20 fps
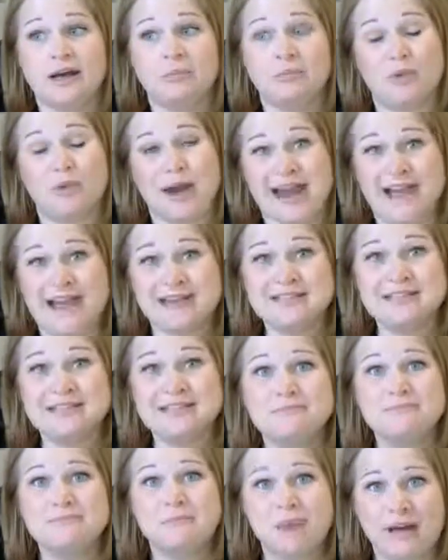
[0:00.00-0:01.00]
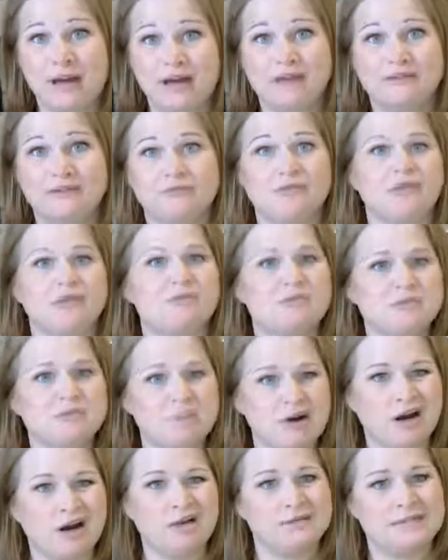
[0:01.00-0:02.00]
brand, but for the most
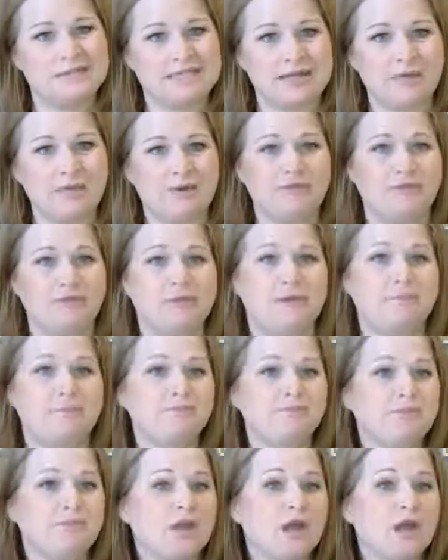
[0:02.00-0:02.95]
part, I would stay away from them.